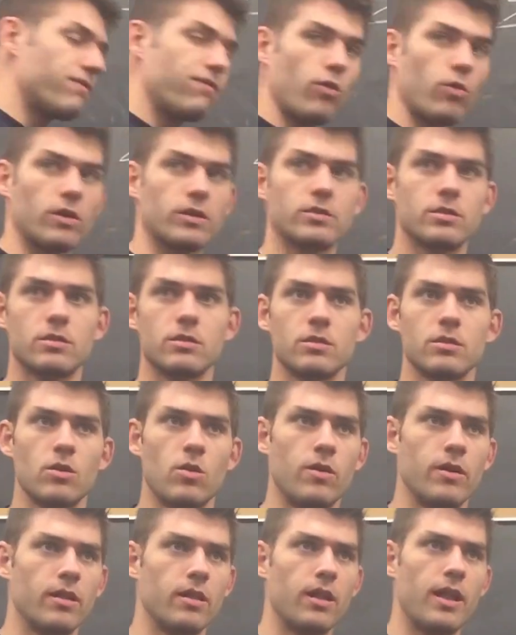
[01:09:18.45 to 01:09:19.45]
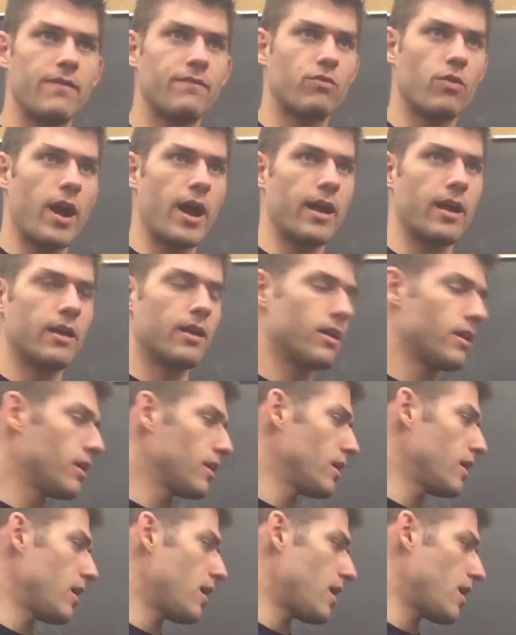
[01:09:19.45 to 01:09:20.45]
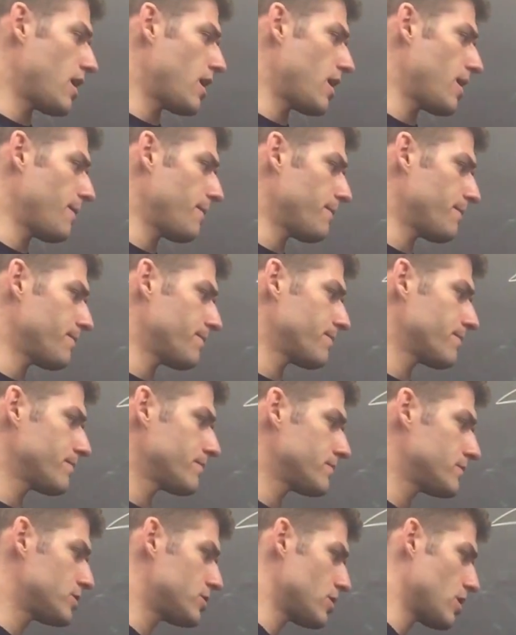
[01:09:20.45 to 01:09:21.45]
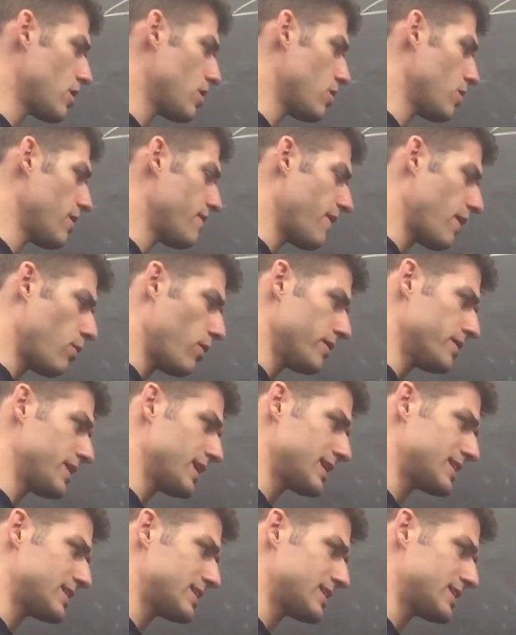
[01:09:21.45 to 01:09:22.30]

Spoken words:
force going to the left right. So if I want the